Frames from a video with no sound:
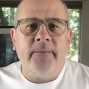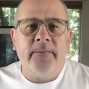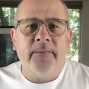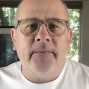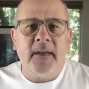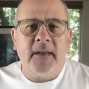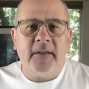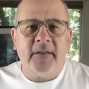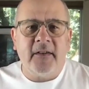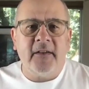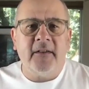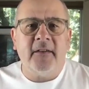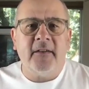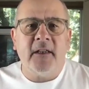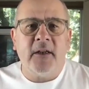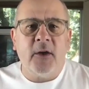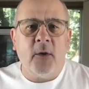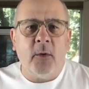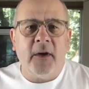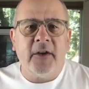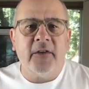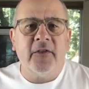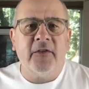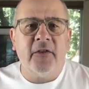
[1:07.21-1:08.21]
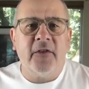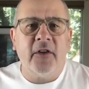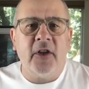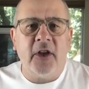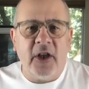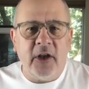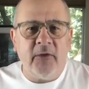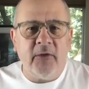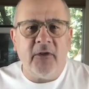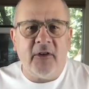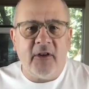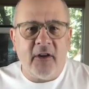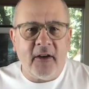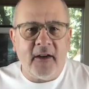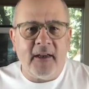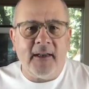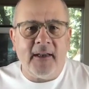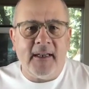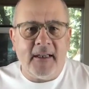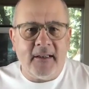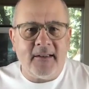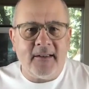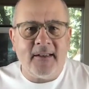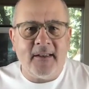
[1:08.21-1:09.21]
This is the question that you and I
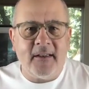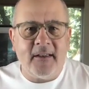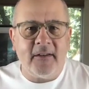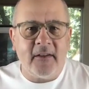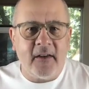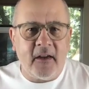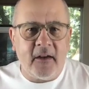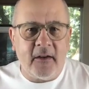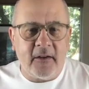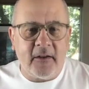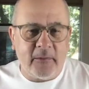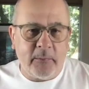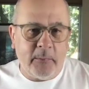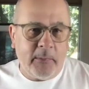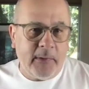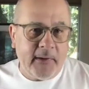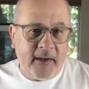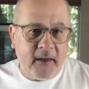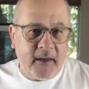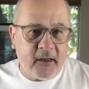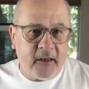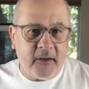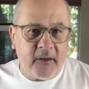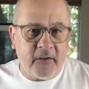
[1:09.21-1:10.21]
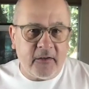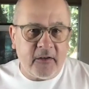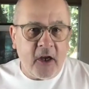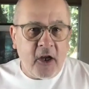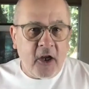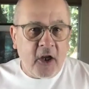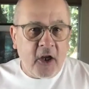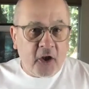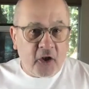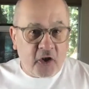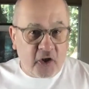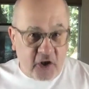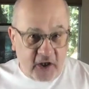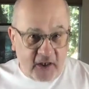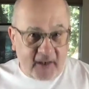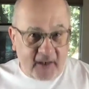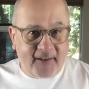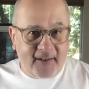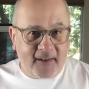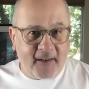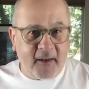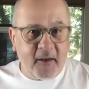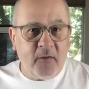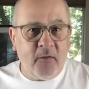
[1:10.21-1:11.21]
need to discuss, because she's
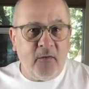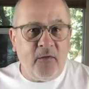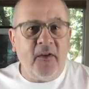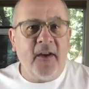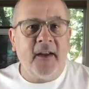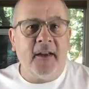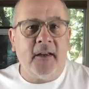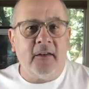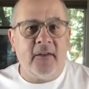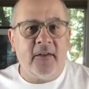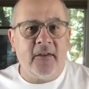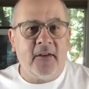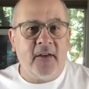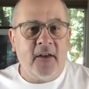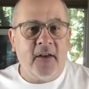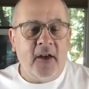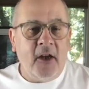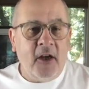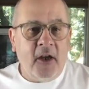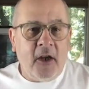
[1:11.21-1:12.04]
convinced